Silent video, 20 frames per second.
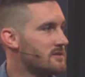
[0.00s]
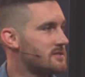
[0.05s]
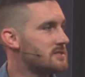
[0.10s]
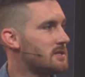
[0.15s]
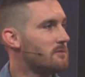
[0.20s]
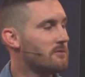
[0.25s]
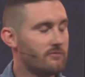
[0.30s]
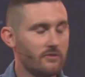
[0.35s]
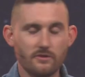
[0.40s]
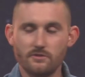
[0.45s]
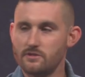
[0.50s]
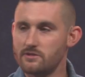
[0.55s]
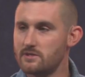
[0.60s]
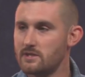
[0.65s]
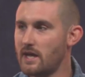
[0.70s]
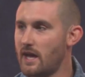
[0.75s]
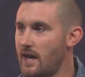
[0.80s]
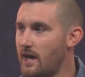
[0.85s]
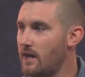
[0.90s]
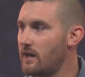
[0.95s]
Some of you
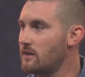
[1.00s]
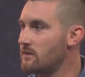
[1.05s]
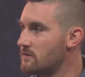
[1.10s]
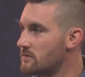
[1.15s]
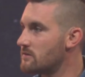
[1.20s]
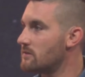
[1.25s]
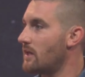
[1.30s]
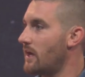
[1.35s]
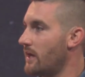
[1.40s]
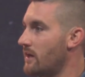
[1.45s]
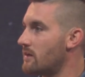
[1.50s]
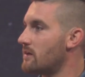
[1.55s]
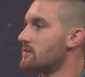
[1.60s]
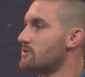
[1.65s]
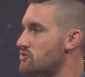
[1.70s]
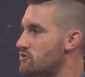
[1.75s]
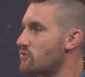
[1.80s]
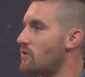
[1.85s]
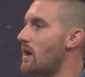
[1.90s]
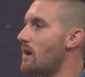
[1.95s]
just had like
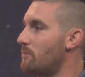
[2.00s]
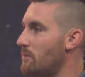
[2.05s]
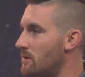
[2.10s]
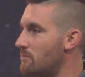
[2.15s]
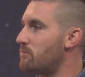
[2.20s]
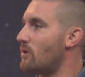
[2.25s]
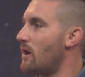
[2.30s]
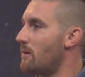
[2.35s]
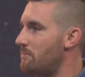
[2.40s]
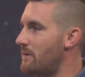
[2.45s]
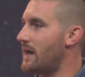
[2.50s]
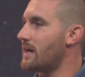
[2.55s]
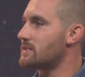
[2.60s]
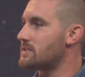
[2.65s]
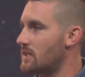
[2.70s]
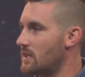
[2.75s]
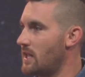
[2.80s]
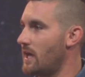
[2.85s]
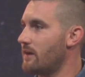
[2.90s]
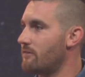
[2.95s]
trauma brought
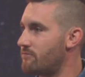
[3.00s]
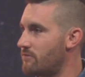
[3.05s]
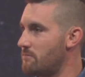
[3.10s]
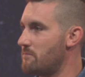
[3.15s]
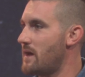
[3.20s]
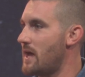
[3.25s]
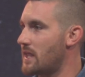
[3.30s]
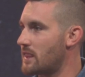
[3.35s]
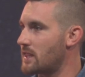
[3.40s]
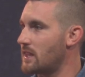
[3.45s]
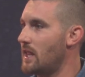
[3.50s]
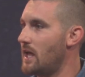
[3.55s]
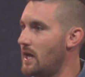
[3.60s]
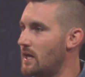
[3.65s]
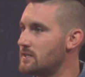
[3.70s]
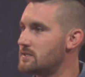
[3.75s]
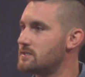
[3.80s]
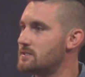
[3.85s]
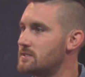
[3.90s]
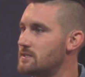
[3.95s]
back to life from math
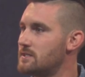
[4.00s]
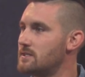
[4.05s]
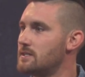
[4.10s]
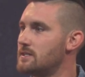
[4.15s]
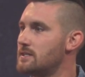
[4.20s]
class.